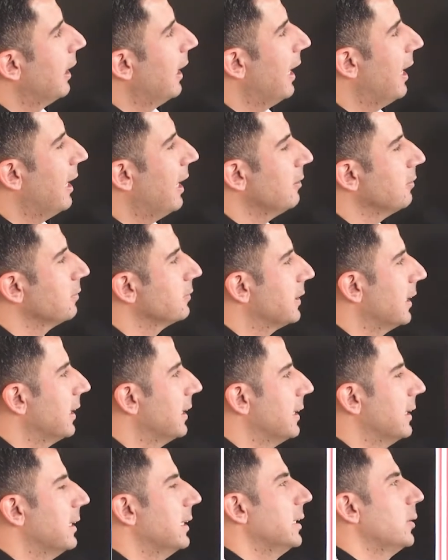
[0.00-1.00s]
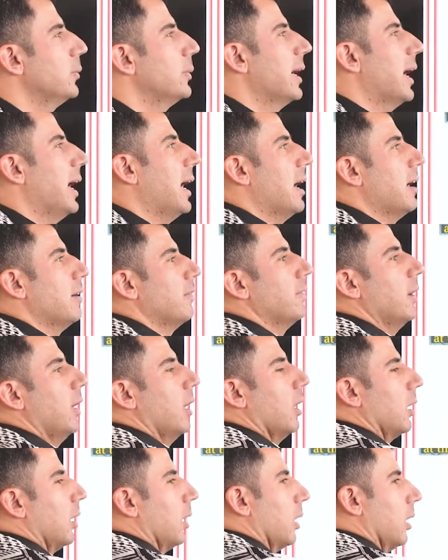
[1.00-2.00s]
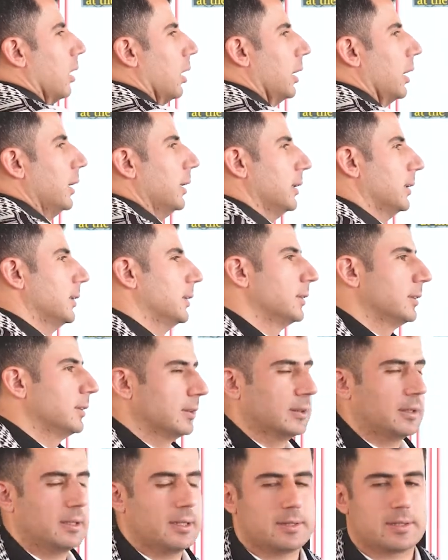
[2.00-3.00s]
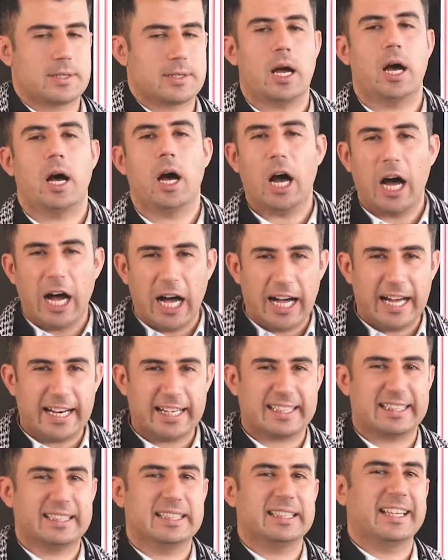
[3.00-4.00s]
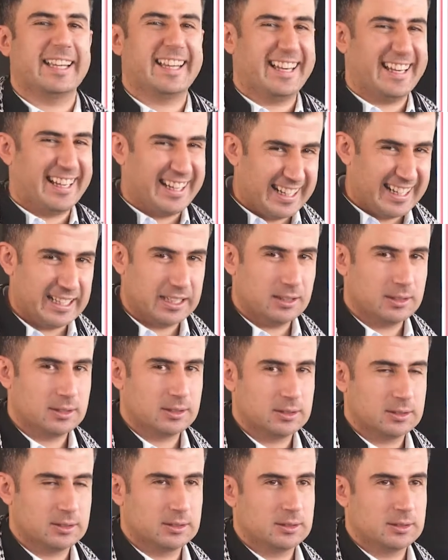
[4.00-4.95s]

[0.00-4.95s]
After L, we have L. The hard L.